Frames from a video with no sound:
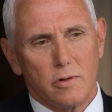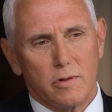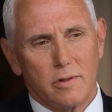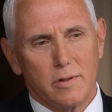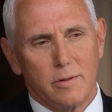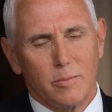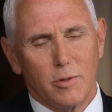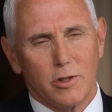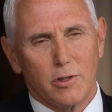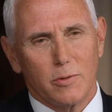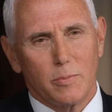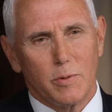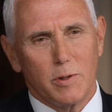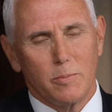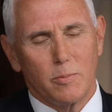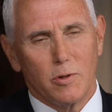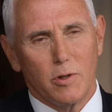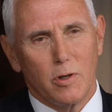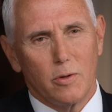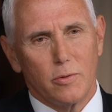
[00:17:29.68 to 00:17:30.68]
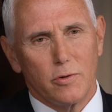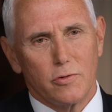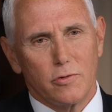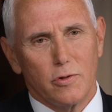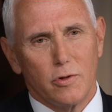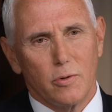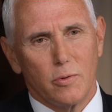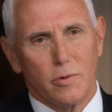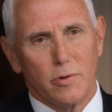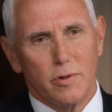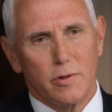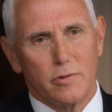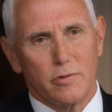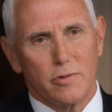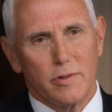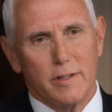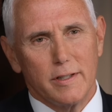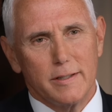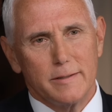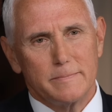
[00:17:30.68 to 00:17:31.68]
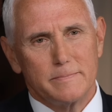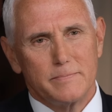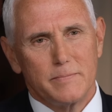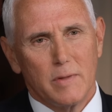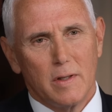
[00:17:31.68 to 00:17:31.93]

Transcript: that the American people always know where they stand.